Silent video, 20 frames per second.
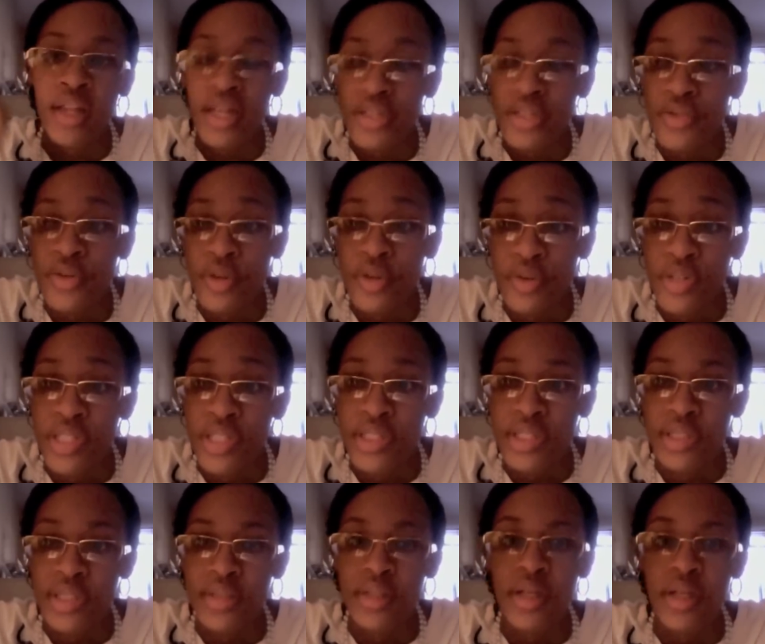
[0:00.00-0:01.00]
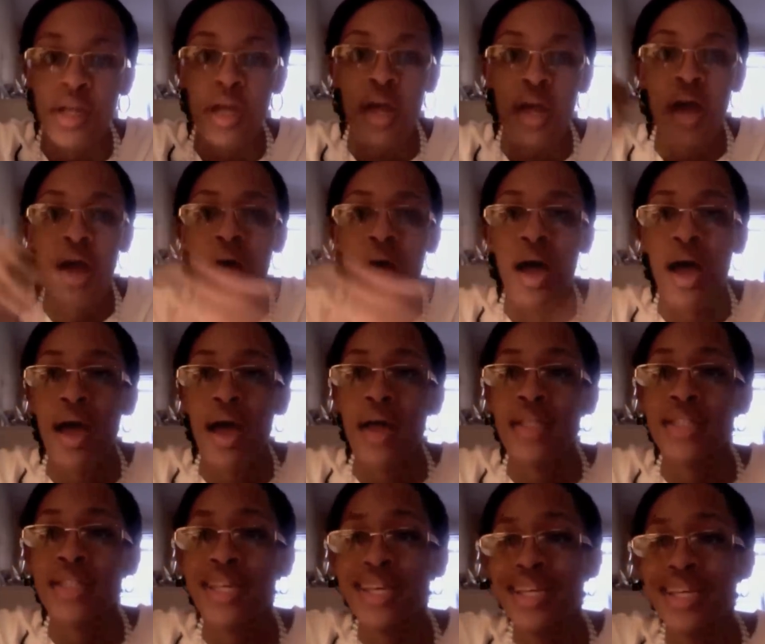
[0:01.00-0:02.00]
That's for a reason.
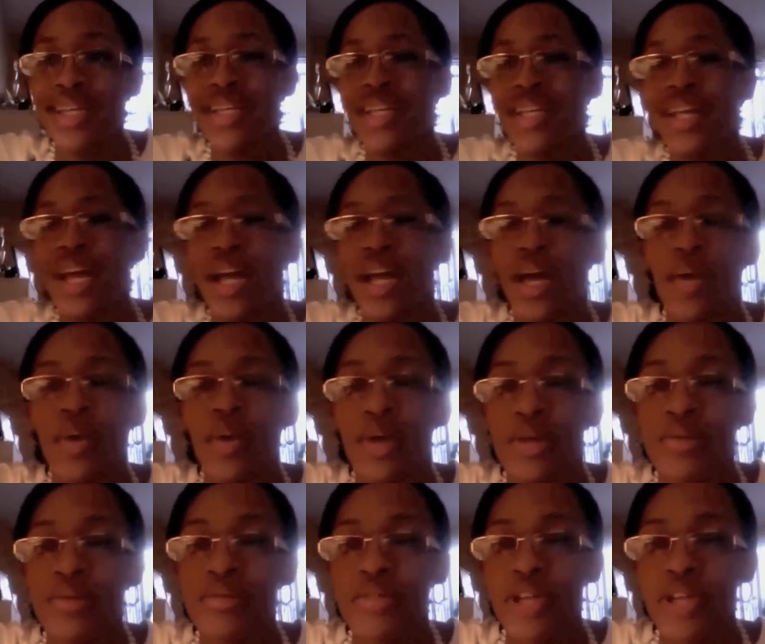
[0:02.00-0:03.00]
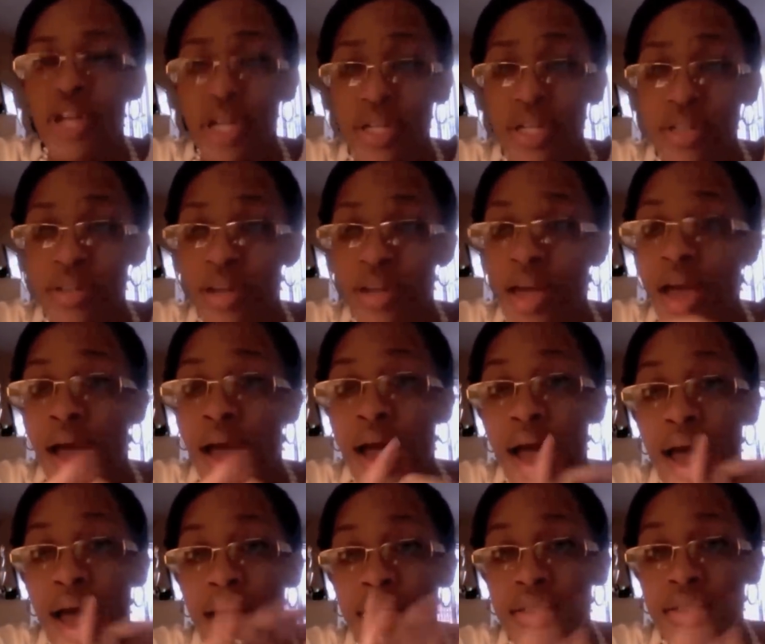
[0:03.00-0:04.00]
Third,
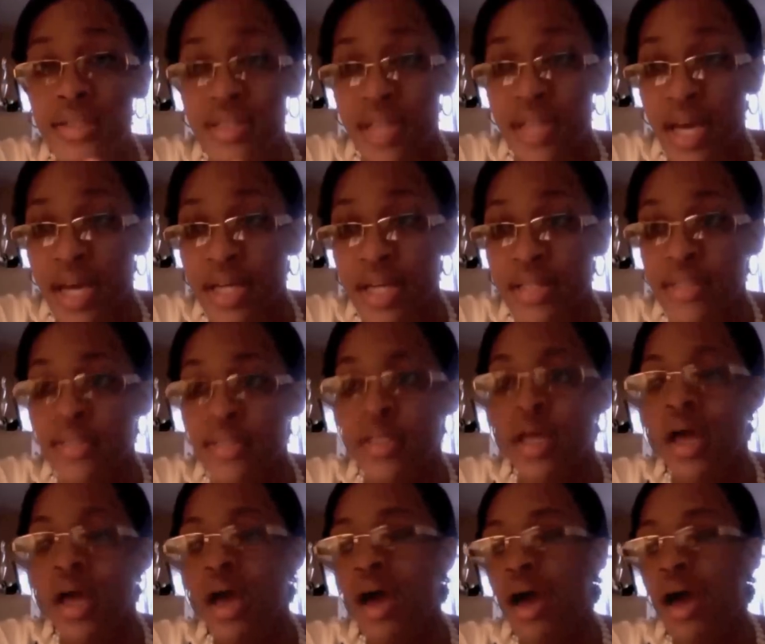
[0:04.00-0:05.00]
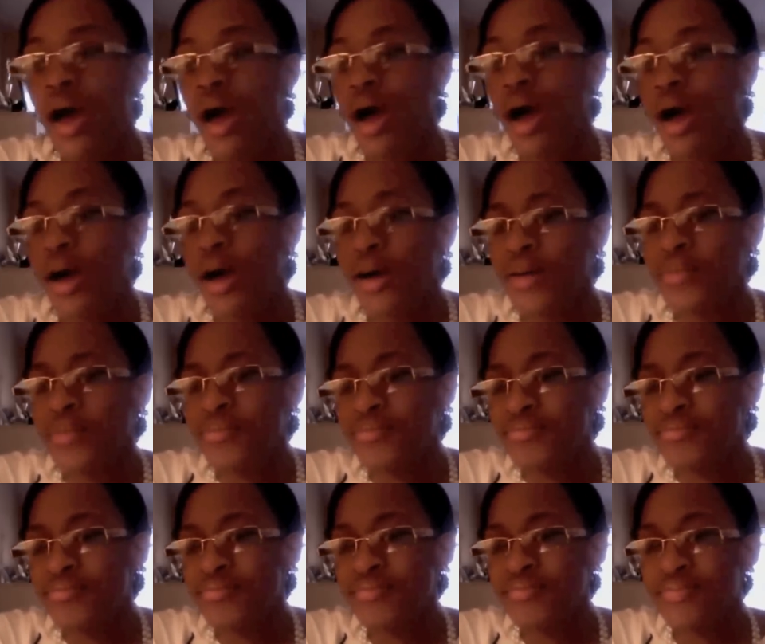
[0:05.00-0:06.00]
exercise.
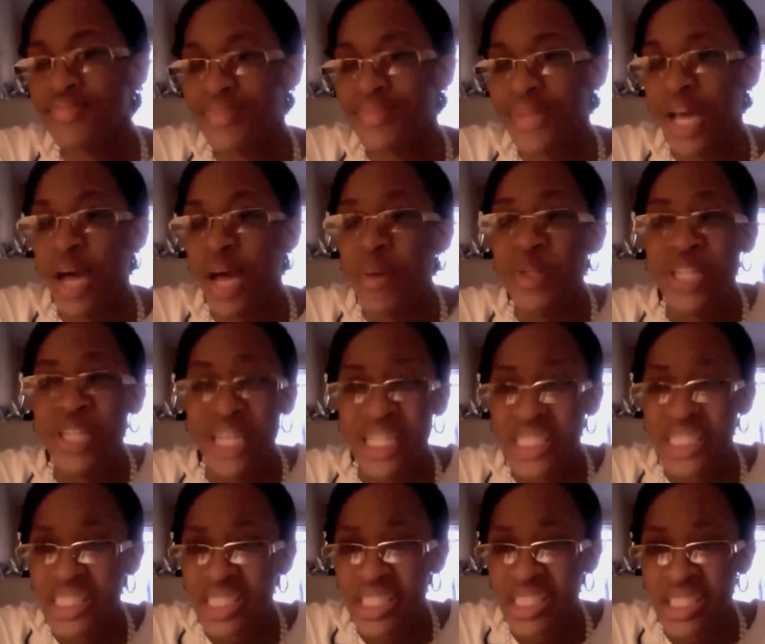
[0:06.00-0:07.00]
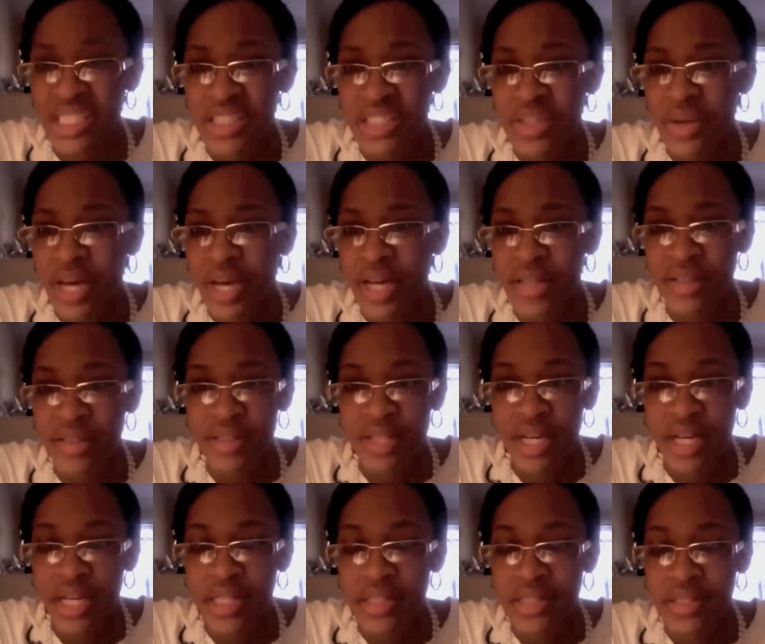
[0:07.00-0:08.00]
I'm a dancer, so I
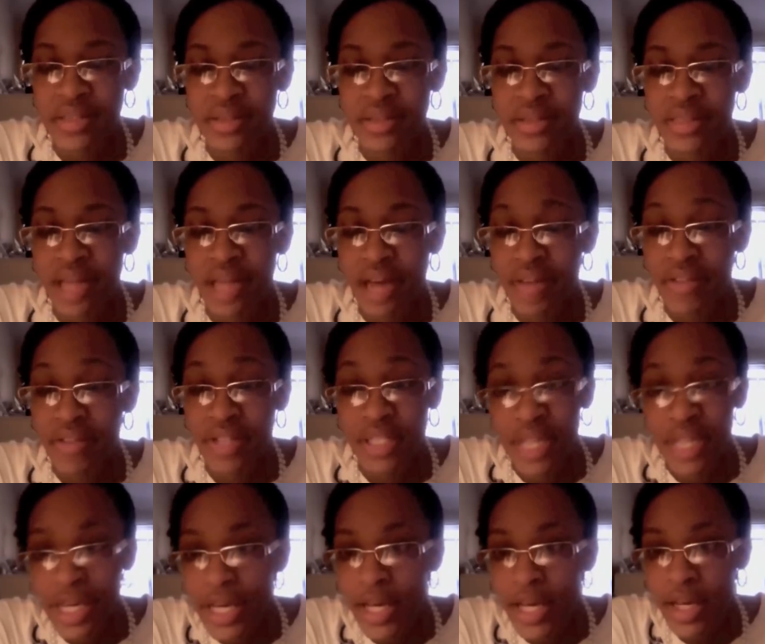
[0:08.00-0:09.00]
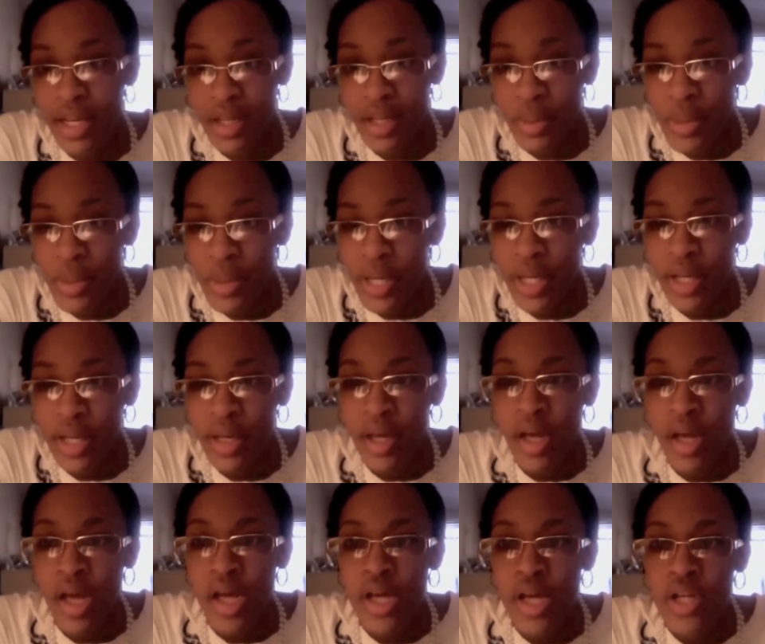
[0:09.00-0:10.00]
exercise every day anyway.
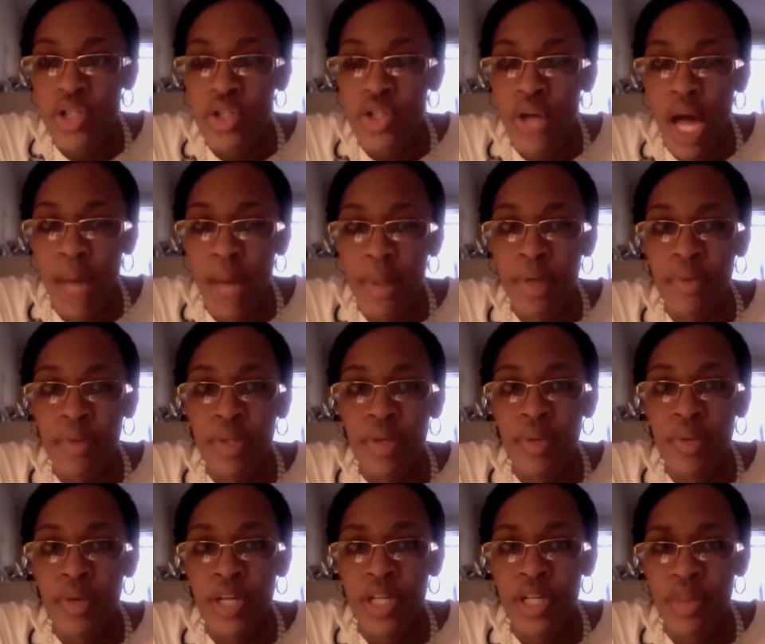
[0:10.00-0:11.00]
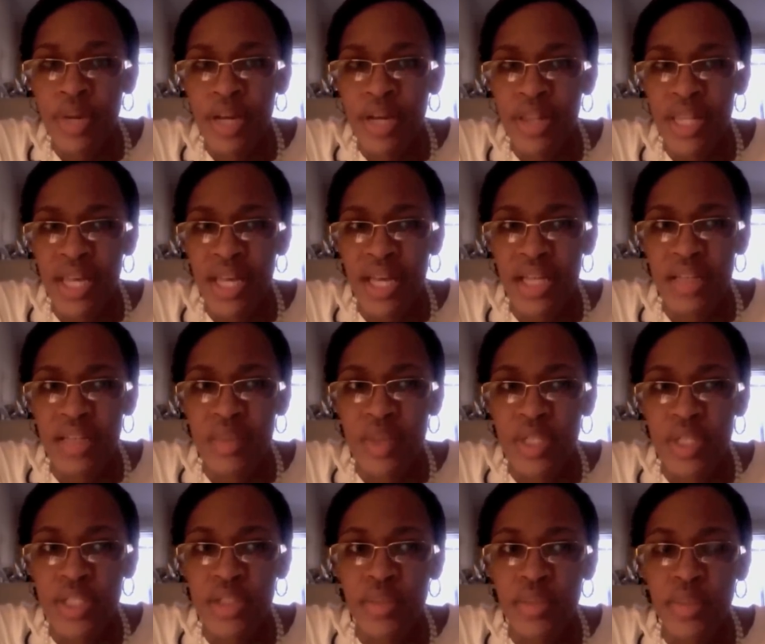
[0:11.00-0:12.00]
So I'm not really worried about that as
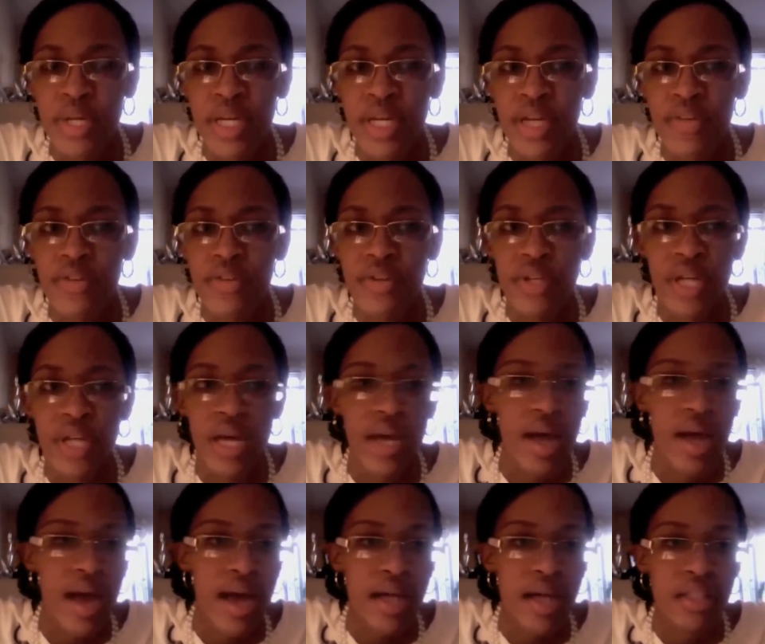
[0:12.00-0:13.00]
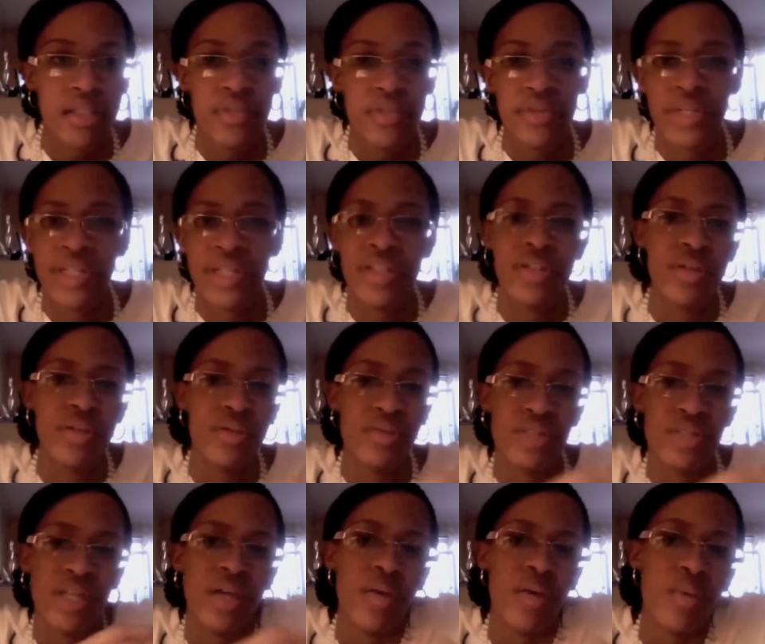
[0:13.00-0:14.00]
much. But if you're not active,
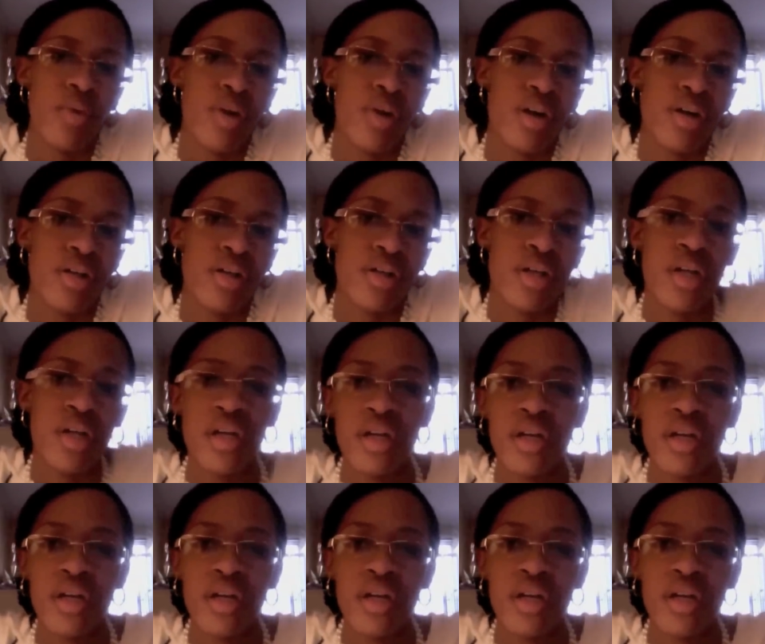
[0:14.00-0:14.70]
take a walk.